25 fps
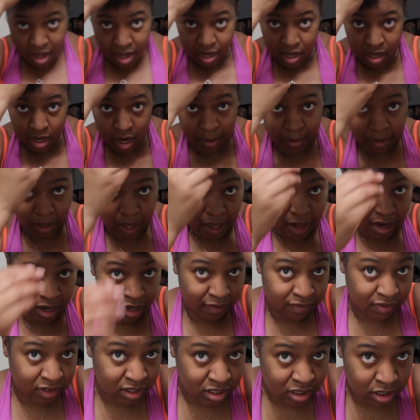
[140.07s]
And I
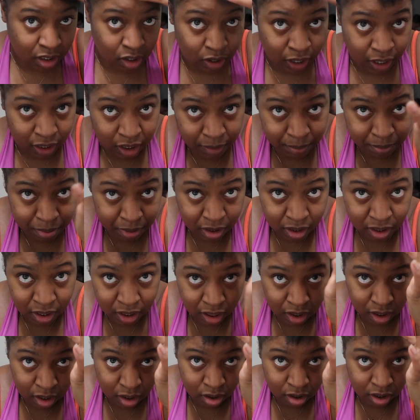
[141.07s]
left this alone. I didn't put
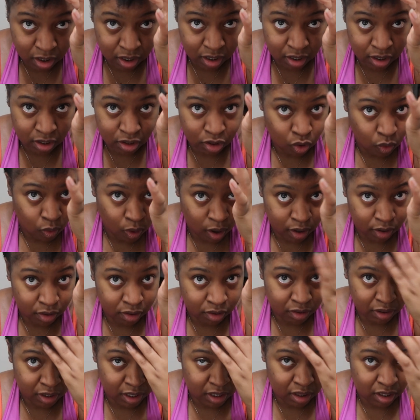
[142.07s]
nothing on here, no water,
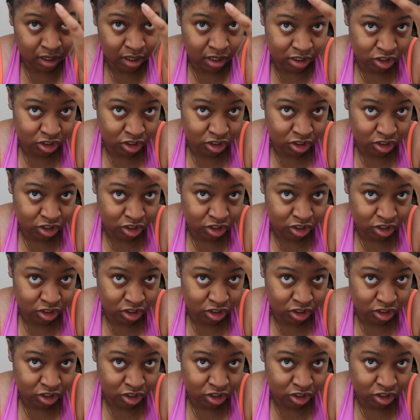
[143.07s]
no nothing.